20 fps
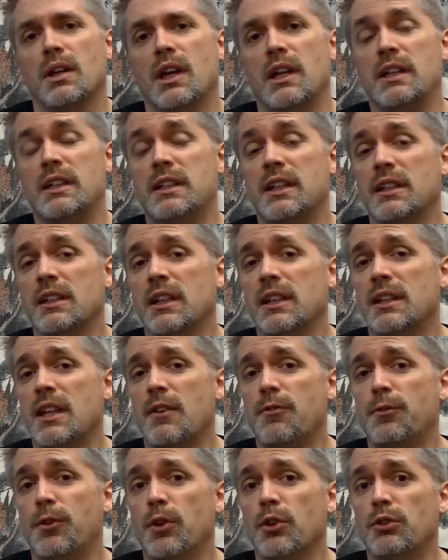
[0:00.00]
And he didn't get
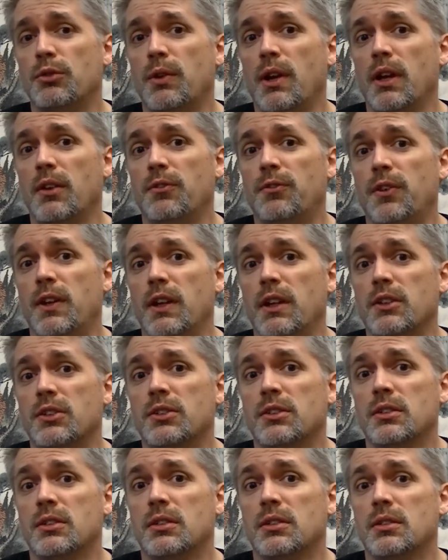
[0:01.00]
that first round
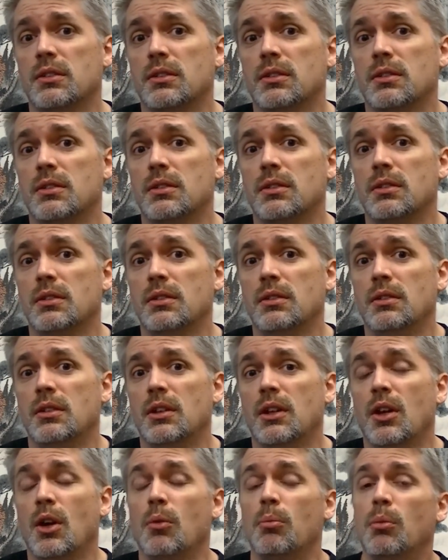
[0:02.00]
finish.
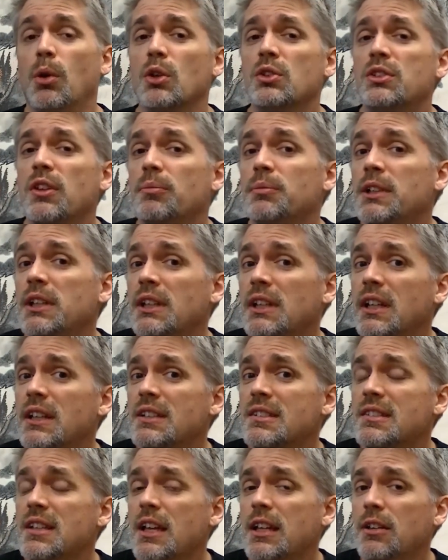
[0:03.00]
Most of them didn't get a
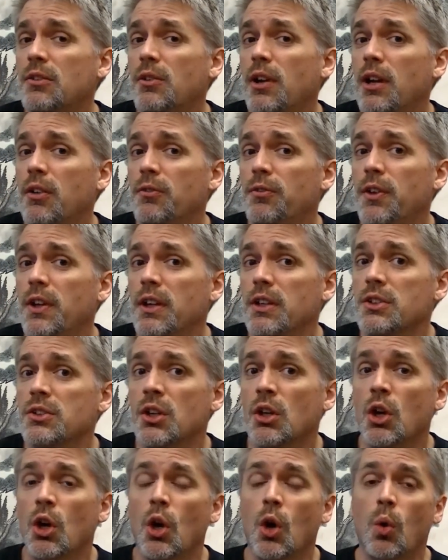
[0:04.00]
second round finish.
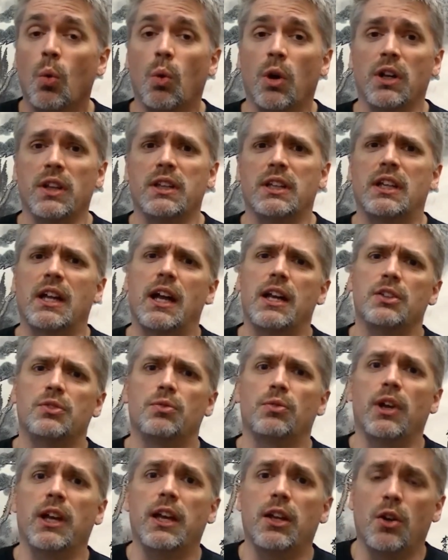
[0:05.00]
One of the guys
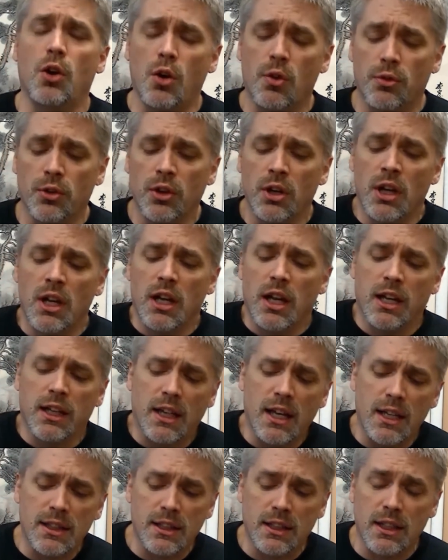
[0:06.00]
ran over and
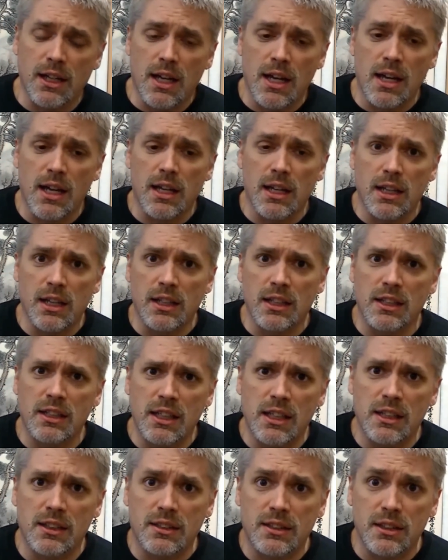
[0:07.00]
got the guy in a
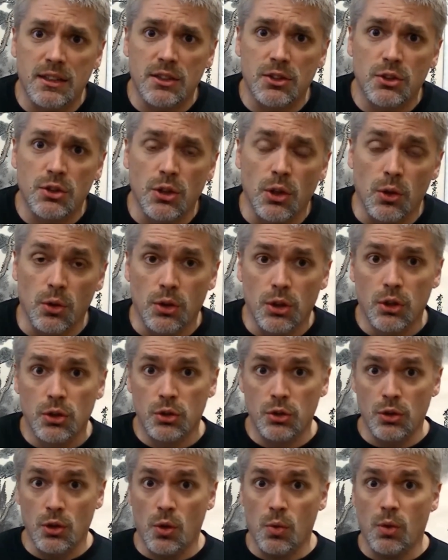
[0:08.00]
guillotine choke.
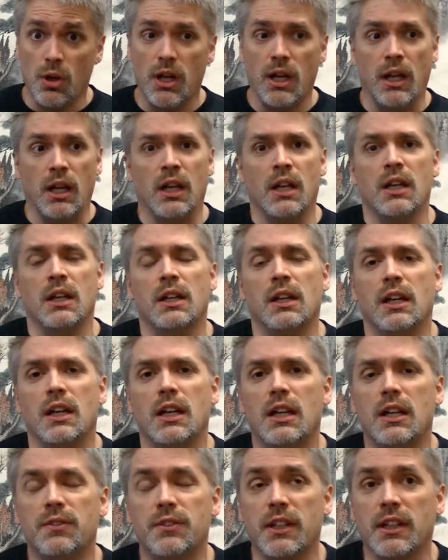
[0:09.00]
You know what?
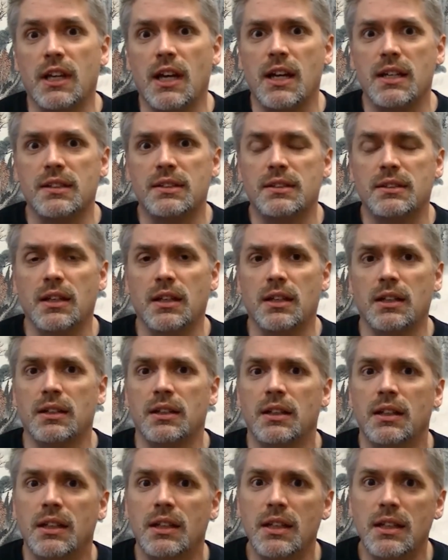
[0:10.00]
If the guy's stunned,
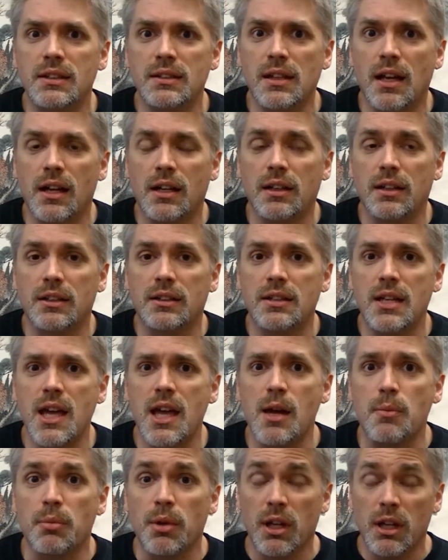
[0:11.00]
he's not going to
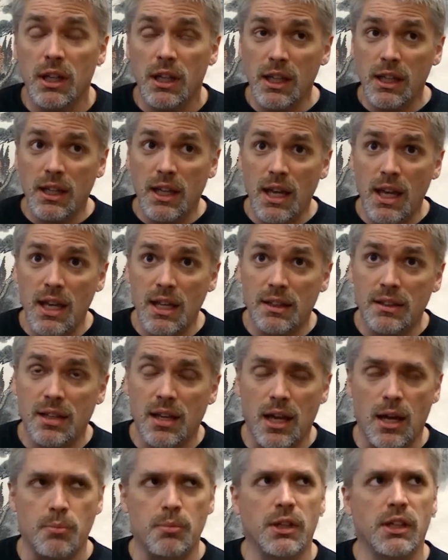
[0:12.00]
tap. He can't
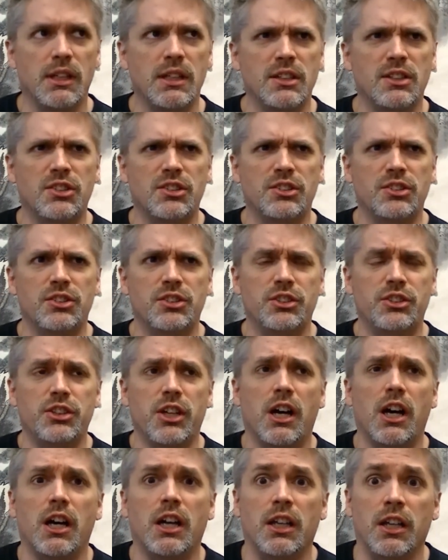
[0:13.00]
tap. He's
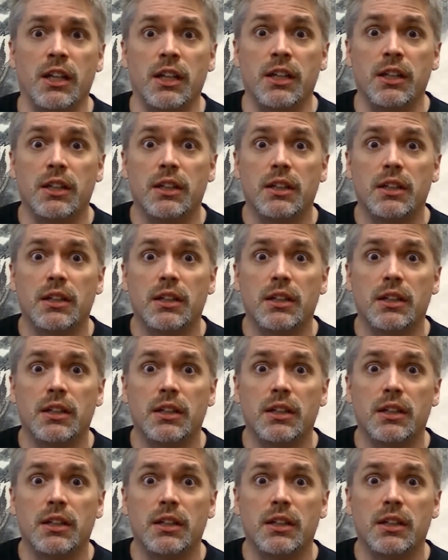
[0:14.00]
stunned.